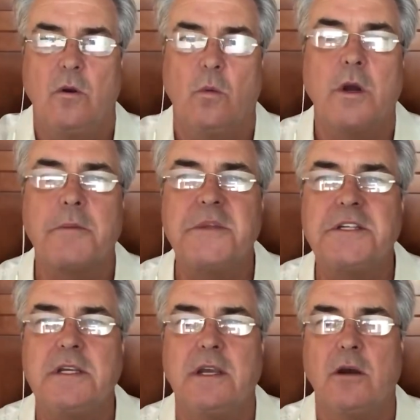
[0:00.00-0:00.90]
Welcome to
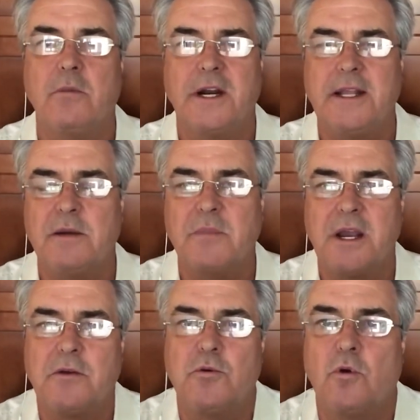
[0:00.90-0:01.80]
CEO Money. I'm
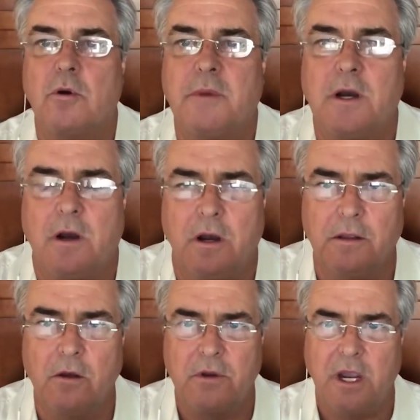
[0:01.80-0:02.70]
Michael Yorba
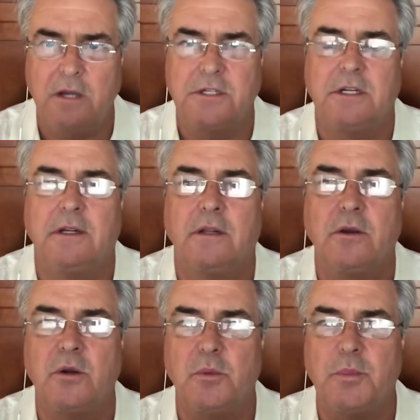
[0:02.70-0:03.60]
on location in
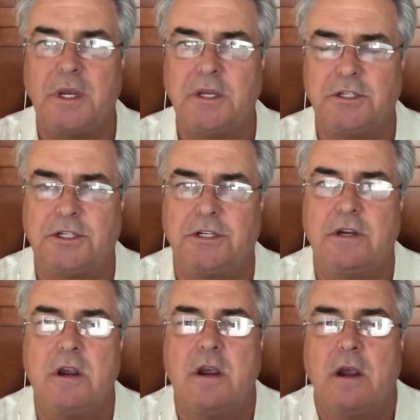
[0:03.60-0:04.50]
Laguna
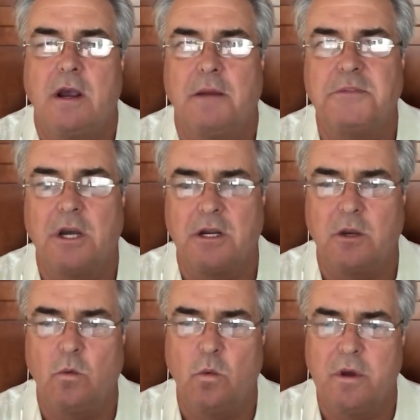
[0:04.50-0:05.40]
Beach. I'm
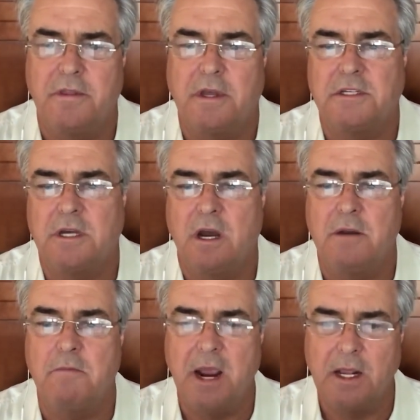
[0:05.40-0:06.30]
talking with
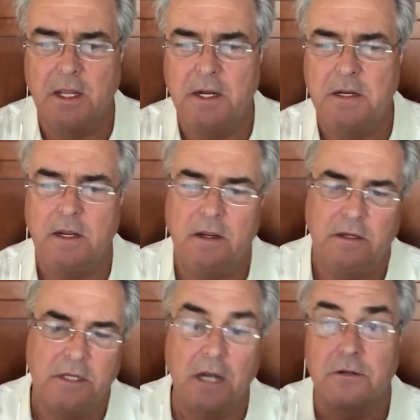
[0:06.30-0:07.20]
Todd Malan,
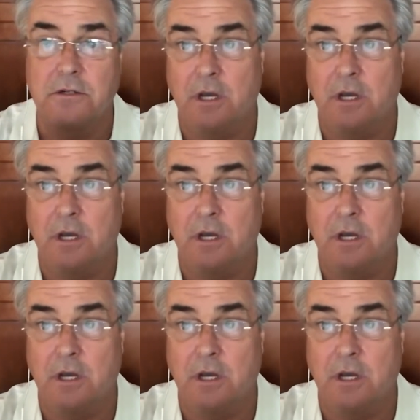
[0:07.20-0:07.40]
Dr.